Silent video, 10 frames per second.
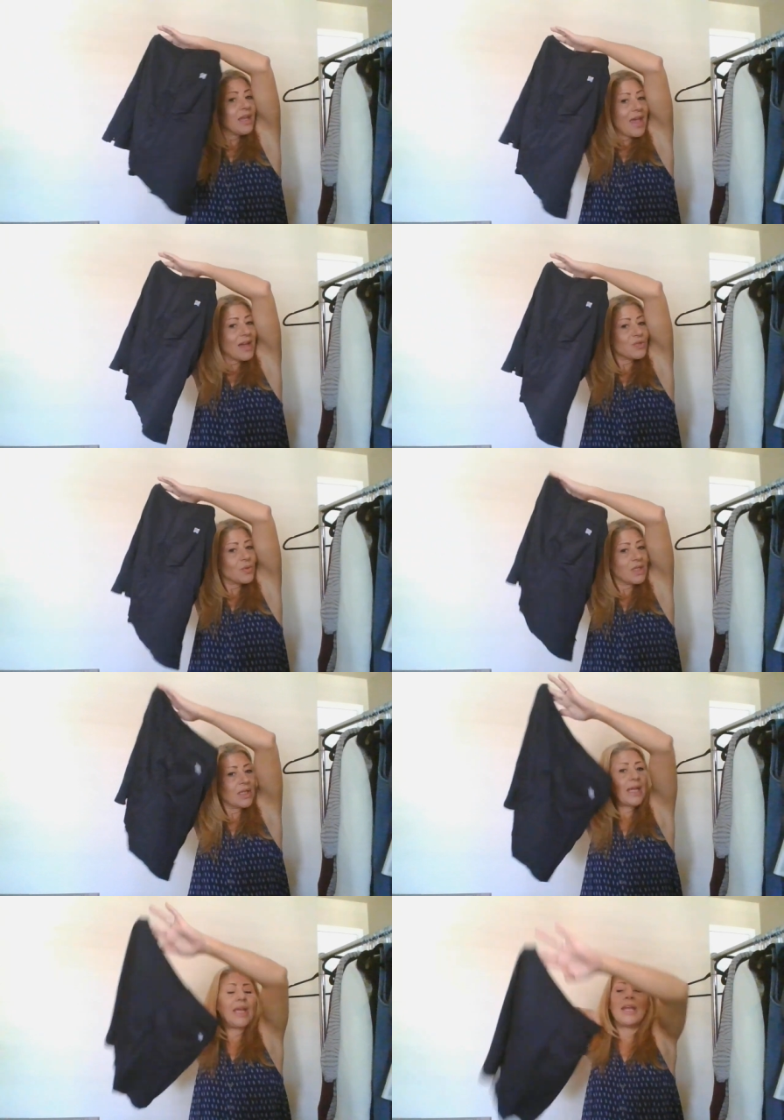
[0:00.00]

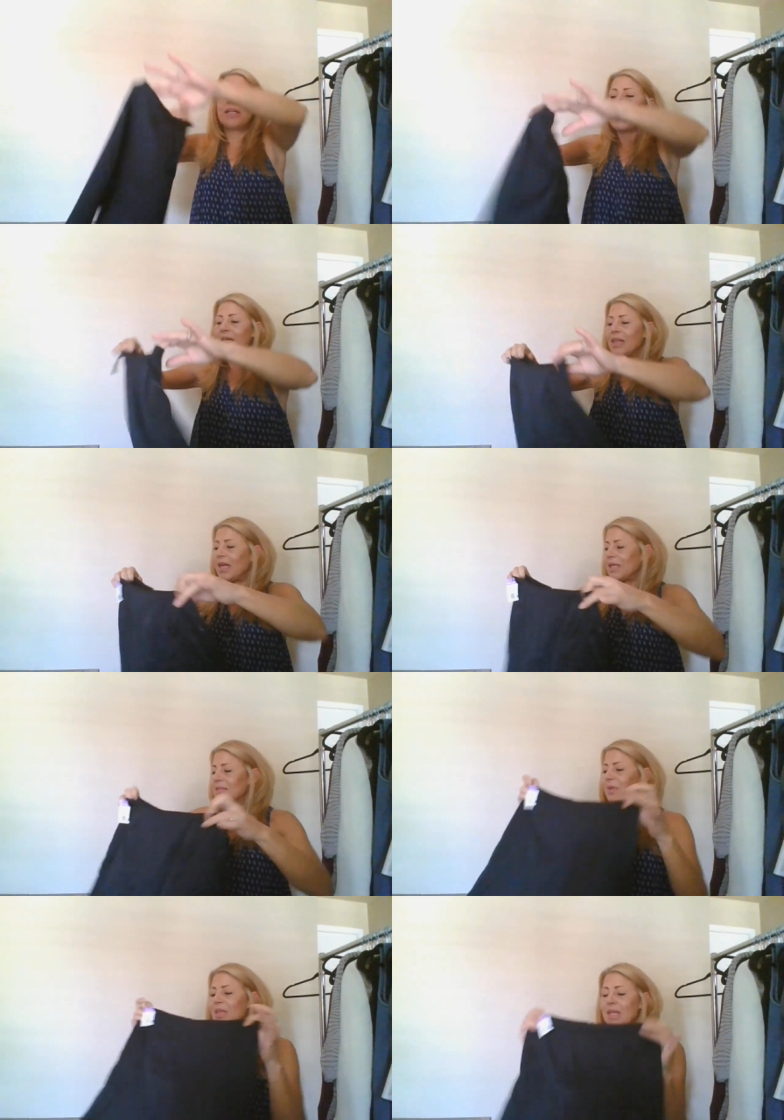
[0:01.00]
casual and
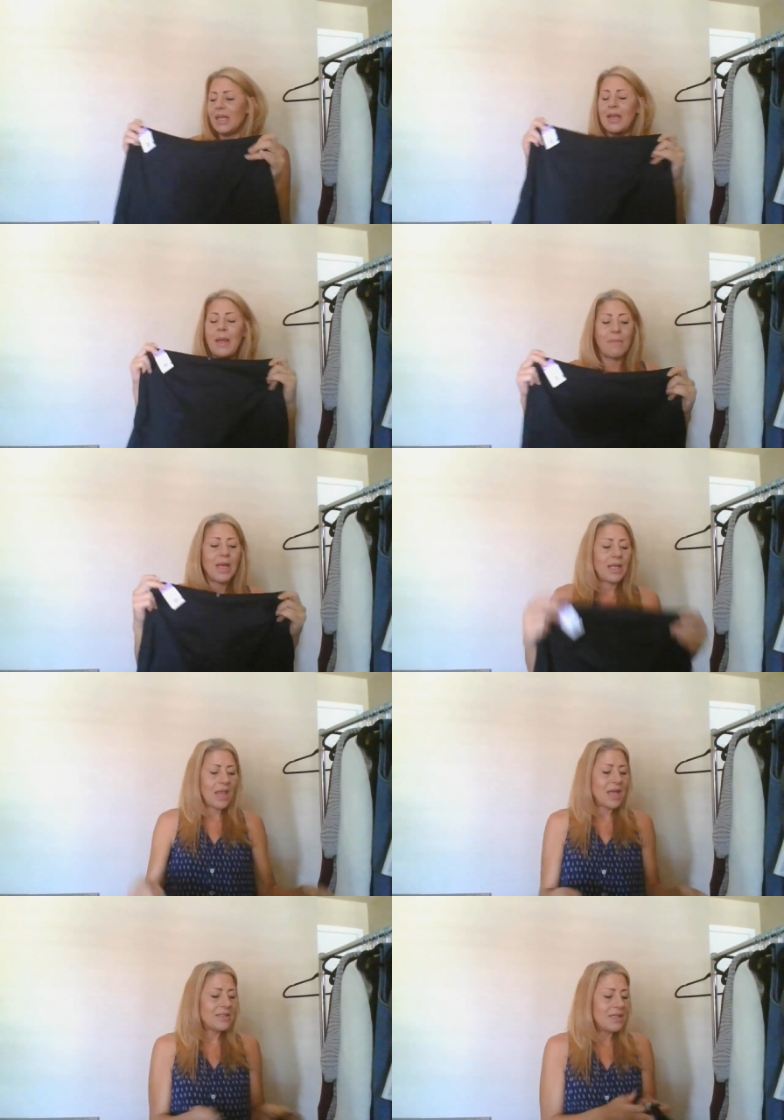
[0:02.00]
athletics within my
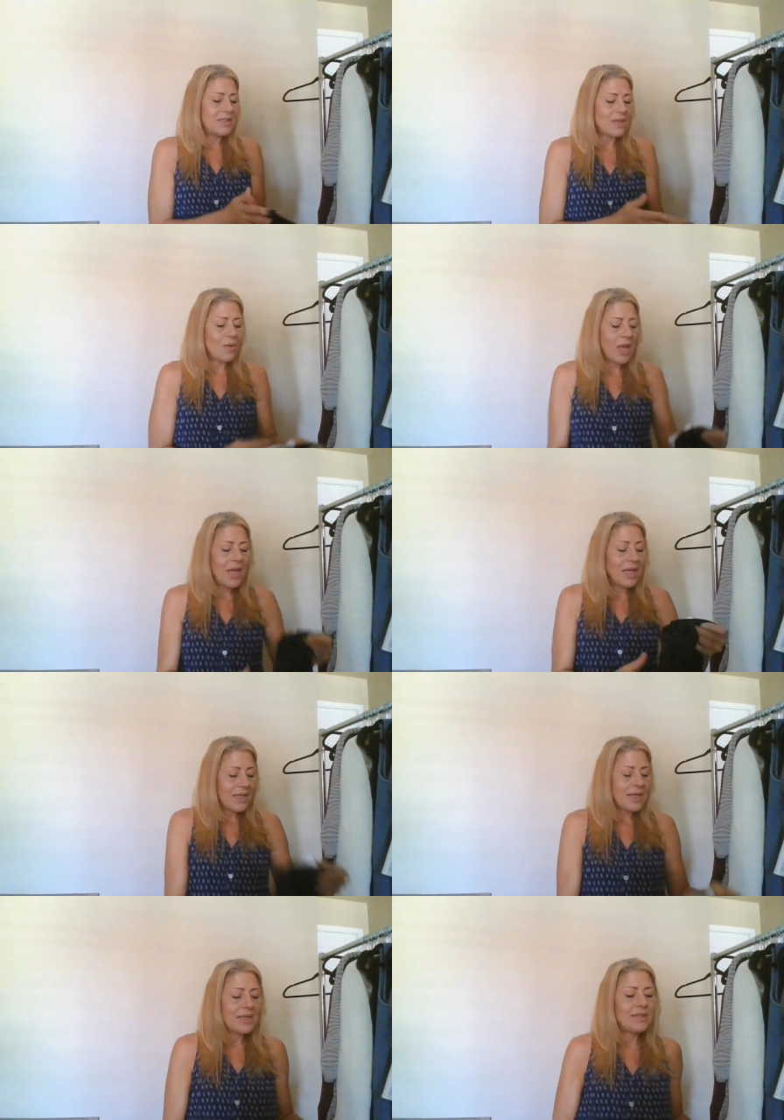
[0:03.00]
closet. So,
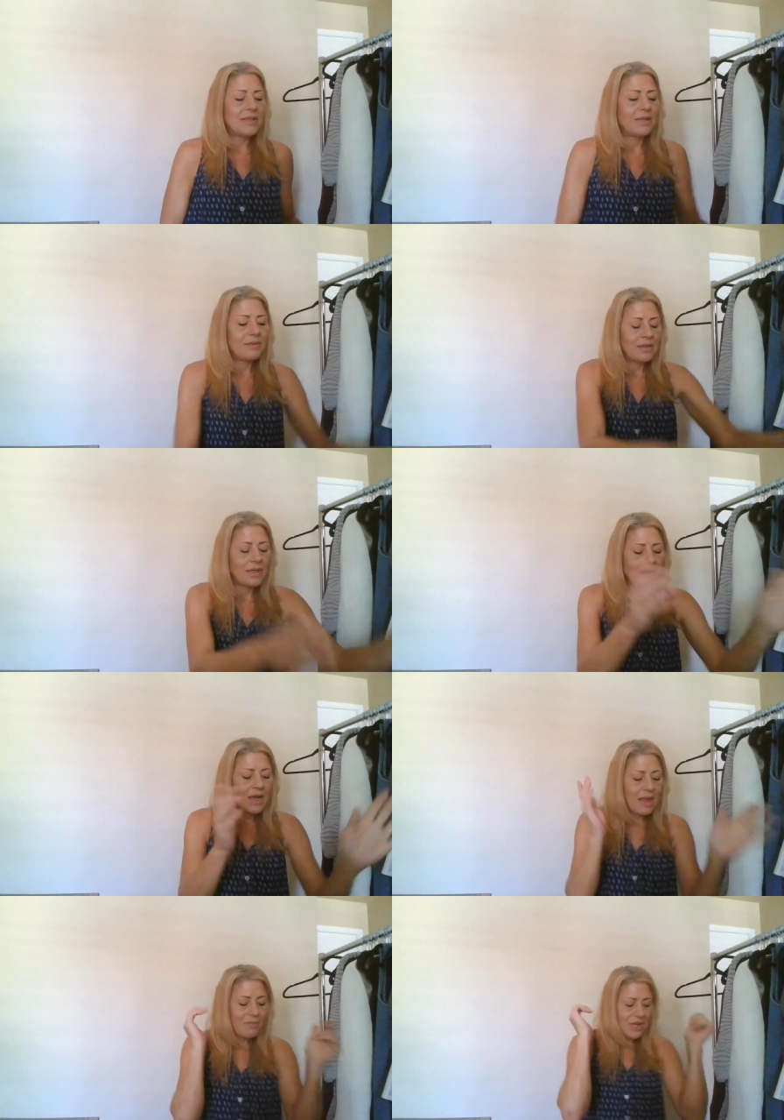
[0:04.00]
yes, I